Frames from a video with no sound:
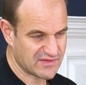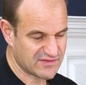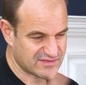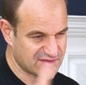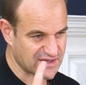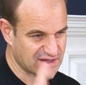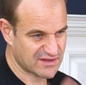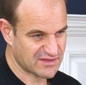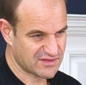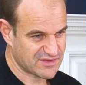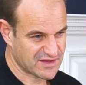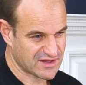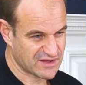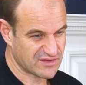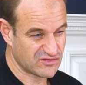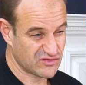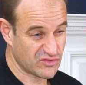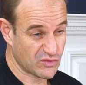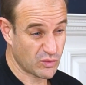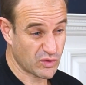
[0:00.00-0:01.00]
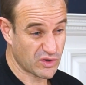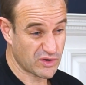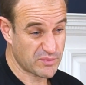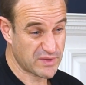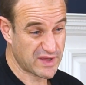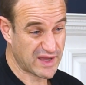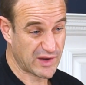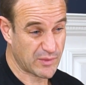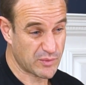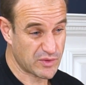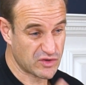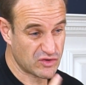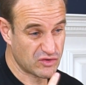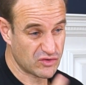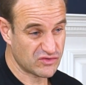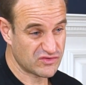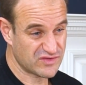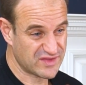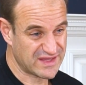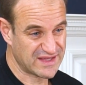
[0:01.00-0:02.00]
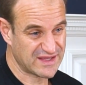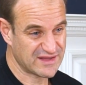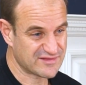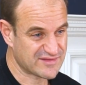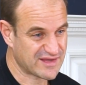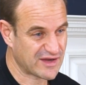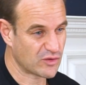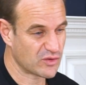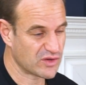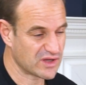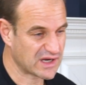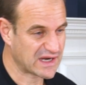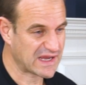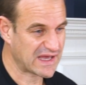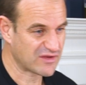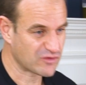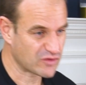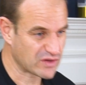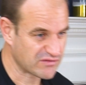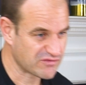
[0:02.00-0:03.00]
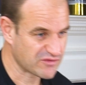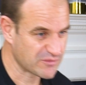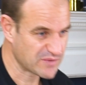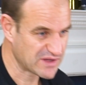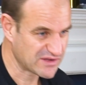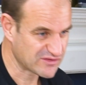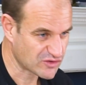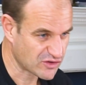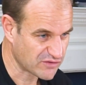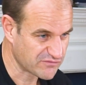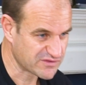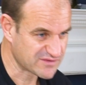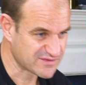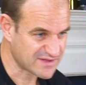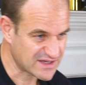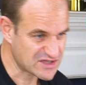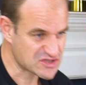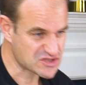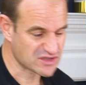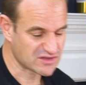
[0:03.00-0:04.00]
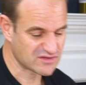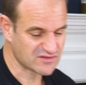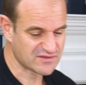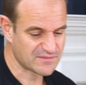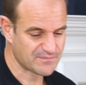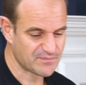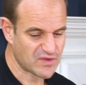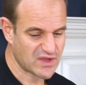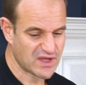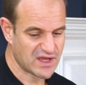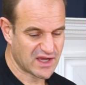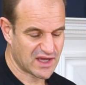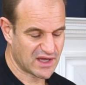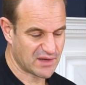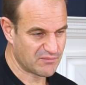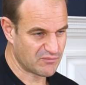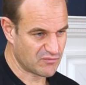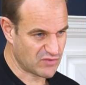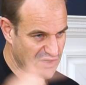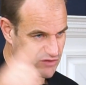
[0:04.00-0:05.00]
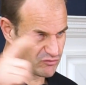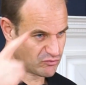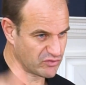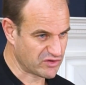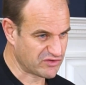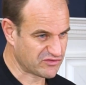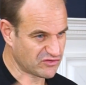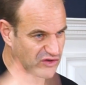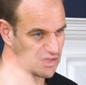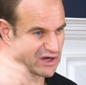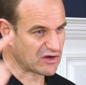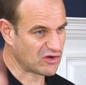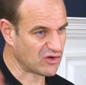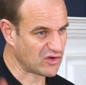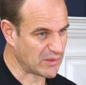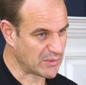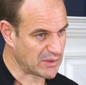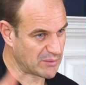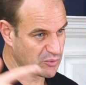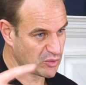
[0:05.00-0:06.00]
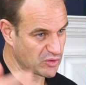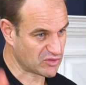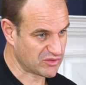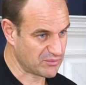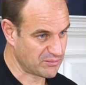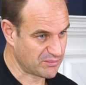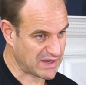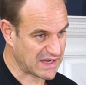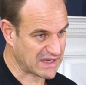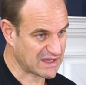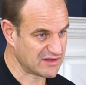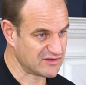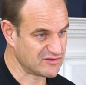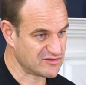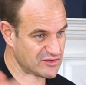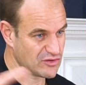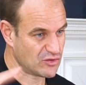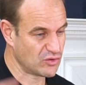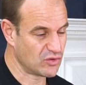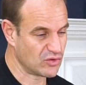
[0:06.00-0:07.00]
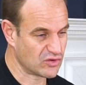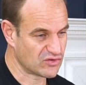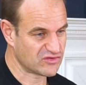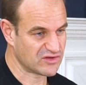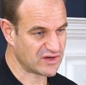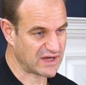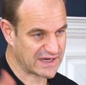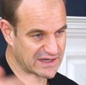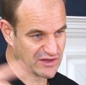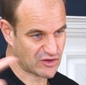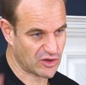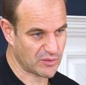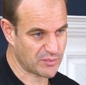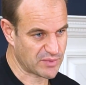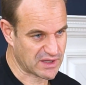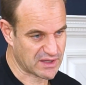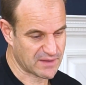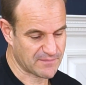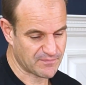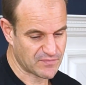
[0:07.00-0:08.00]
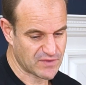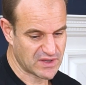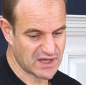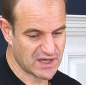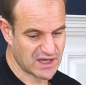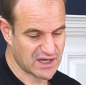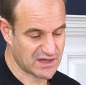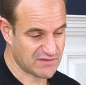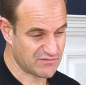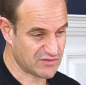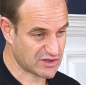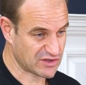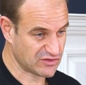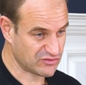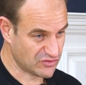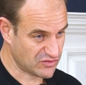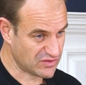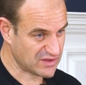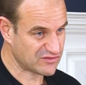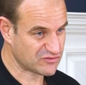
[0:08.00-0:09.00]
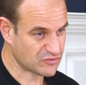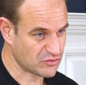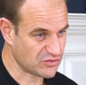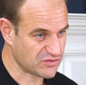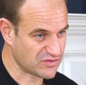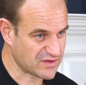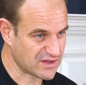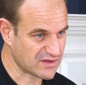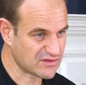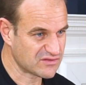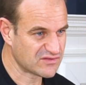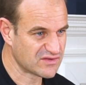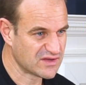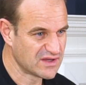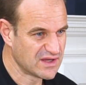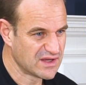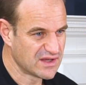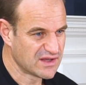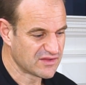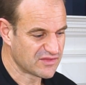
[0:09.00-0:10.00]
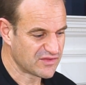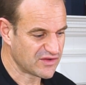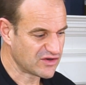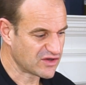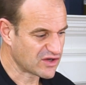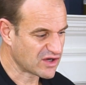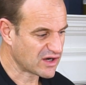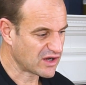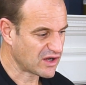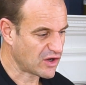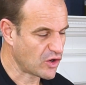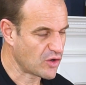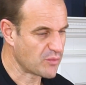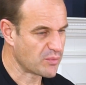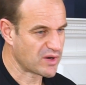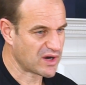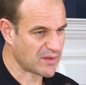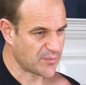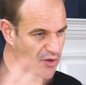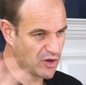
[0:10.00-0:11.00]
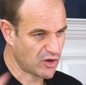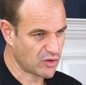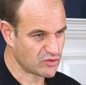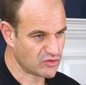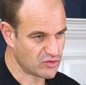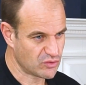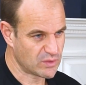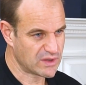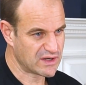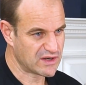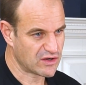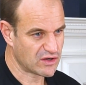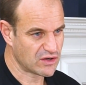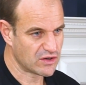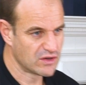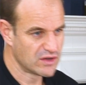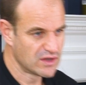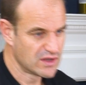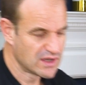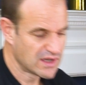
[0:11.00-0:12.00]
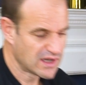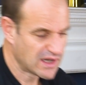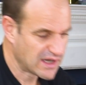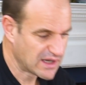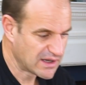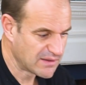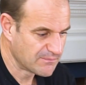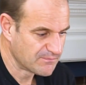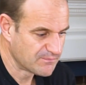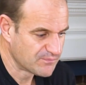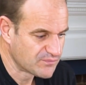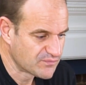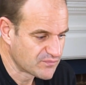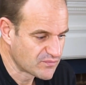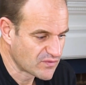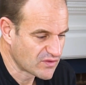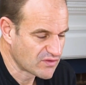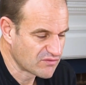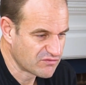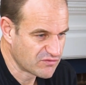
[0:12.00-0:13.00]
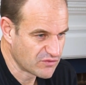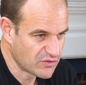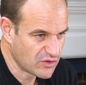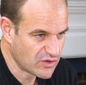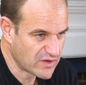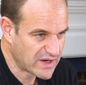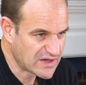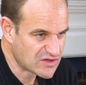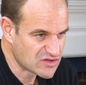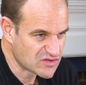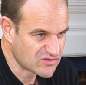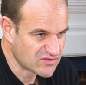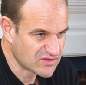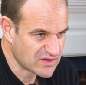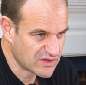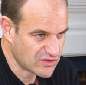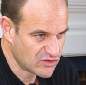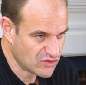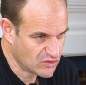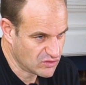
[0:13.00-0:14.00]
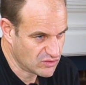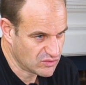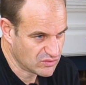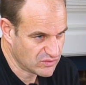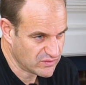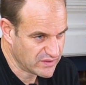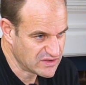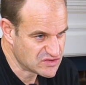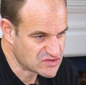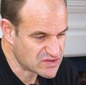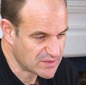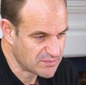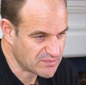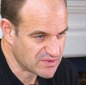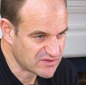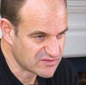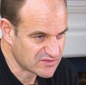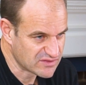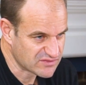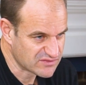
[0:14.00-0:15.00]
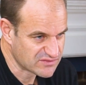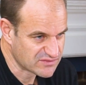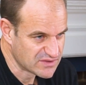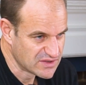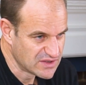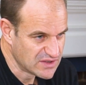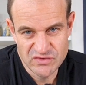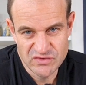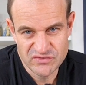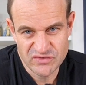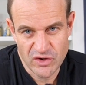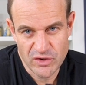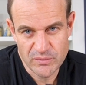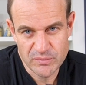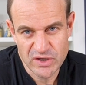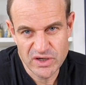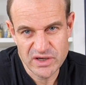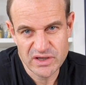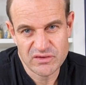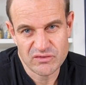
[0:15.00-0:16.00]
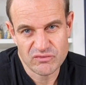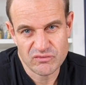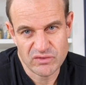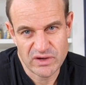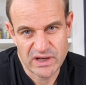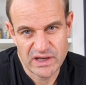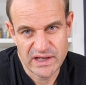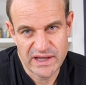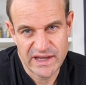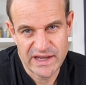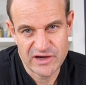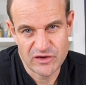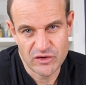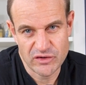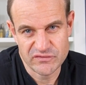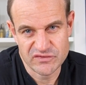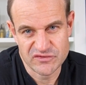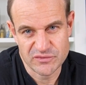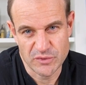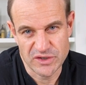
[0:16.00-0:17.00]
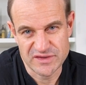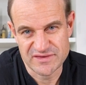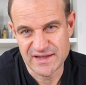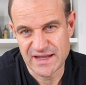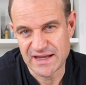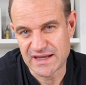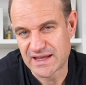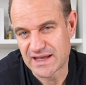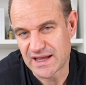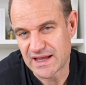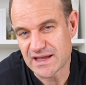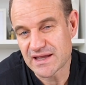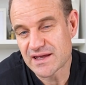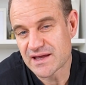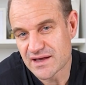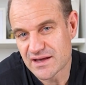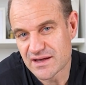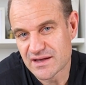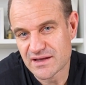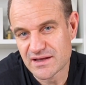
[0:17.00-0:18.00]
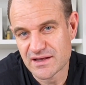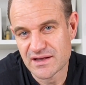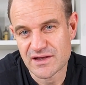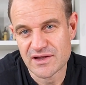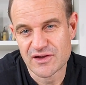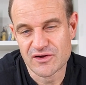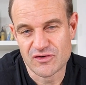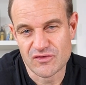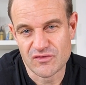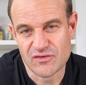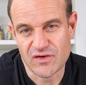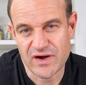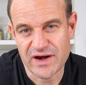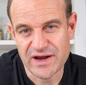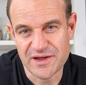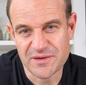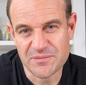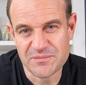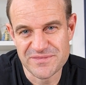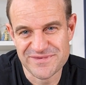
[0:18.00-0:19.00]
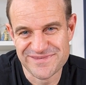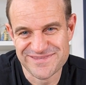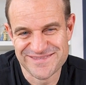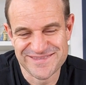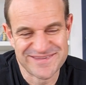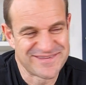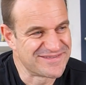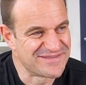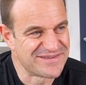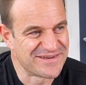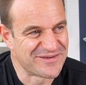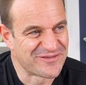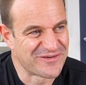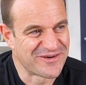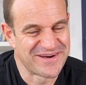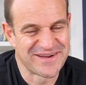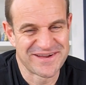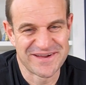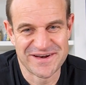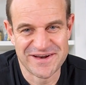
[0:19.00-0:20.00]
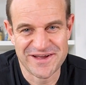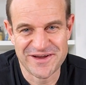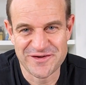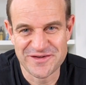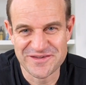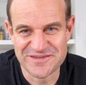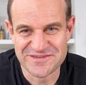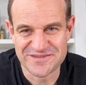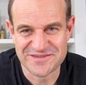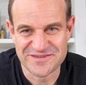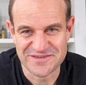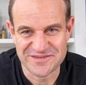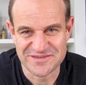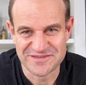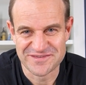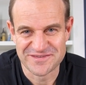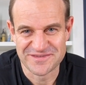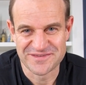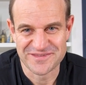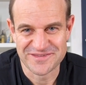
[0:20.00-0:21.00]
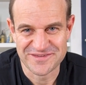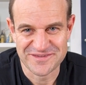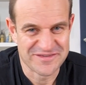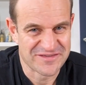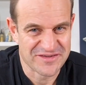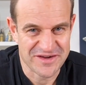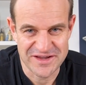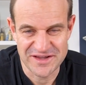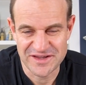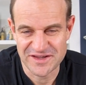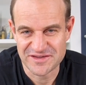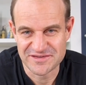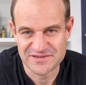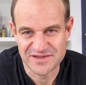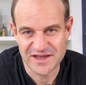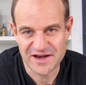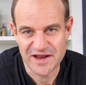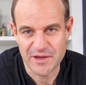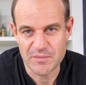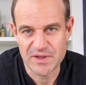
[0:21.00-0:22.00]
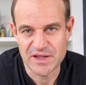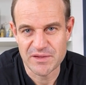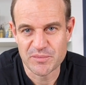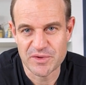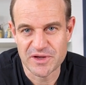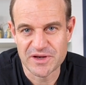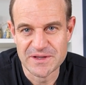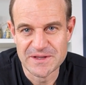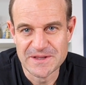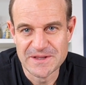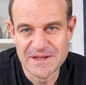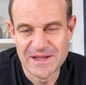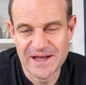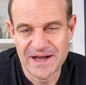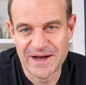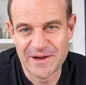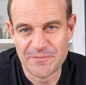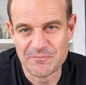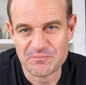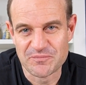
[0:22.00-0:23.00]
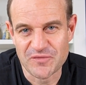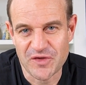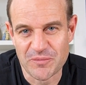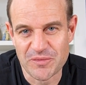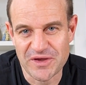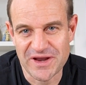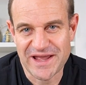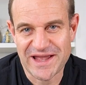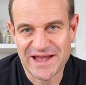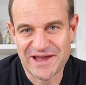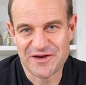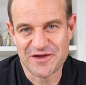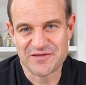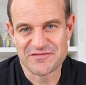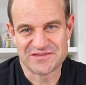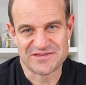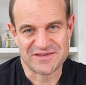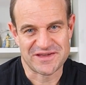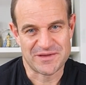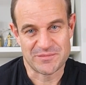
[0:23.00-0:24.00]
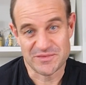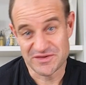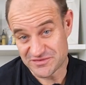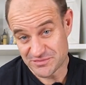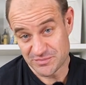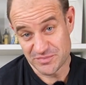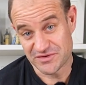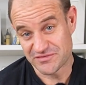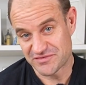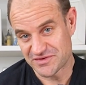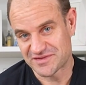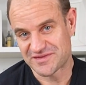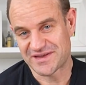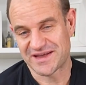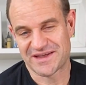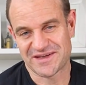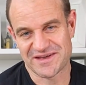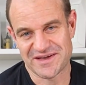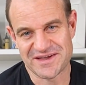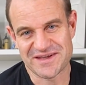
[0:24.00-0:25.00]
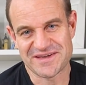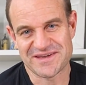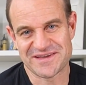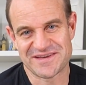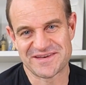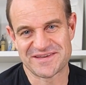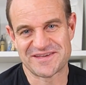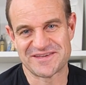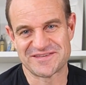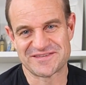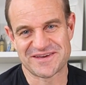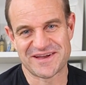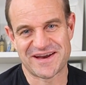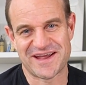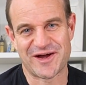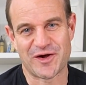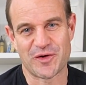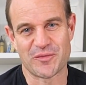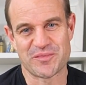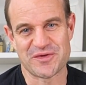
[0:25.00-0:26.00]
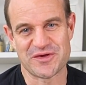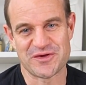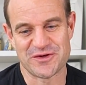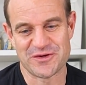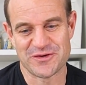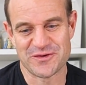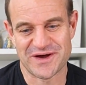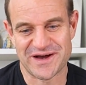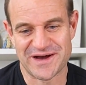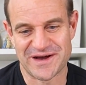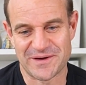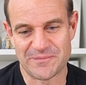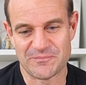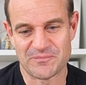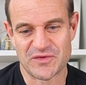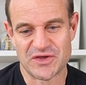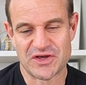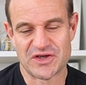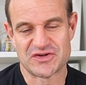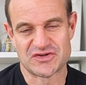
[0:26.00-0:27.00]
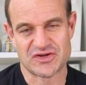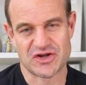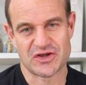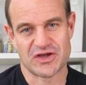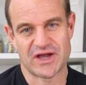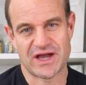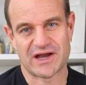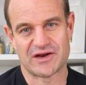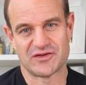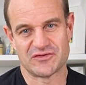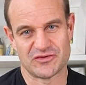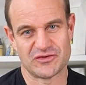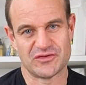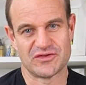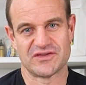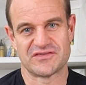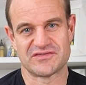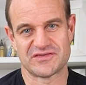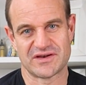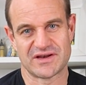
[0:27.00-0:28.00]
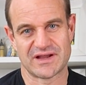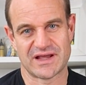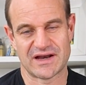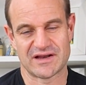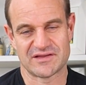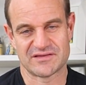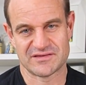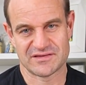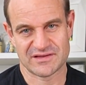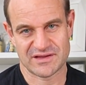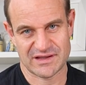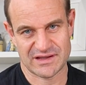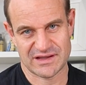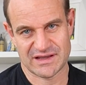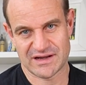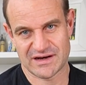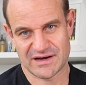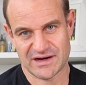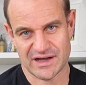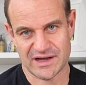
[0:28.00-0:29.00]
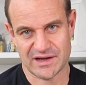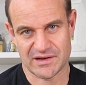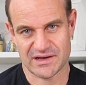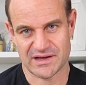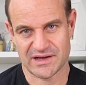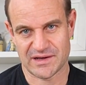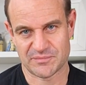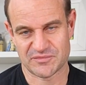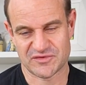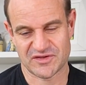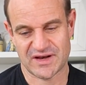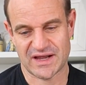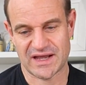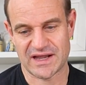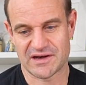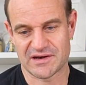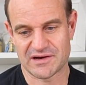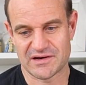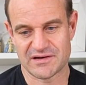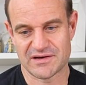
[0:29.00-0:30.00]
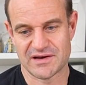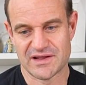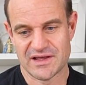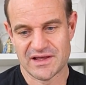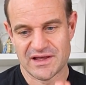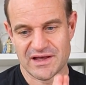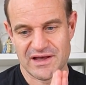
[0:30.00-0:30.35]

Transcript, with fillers: the second thing is you want to be able to use the intel you're gathering from these conversations and, and recycle them and put them back into your hooks and add copy. And if you can do these two things, then you're going to open up a whole new window um, for your agency and your lead gen business. So I'm going to uh, hand over to my tech geek. Graham. He's sitting right here now. He's just shaking his head at me. But um, I'm going to hand over to him. He's a bit of a tech geek, and he's going to help you um, show you how to do this and get it get it up to date and